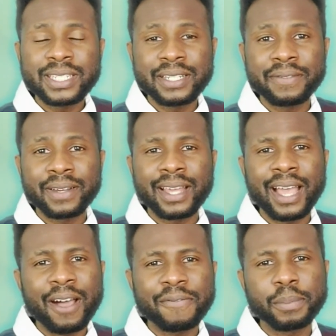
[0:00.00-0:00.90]
delivered
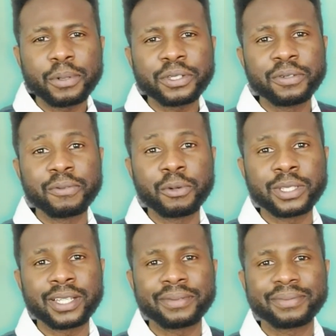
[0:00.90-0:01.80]
half a portion of
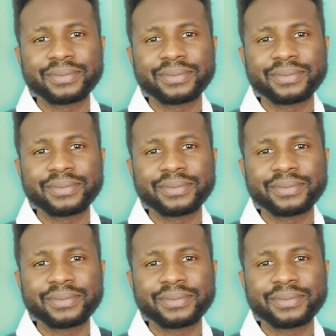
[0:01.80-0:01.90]
water.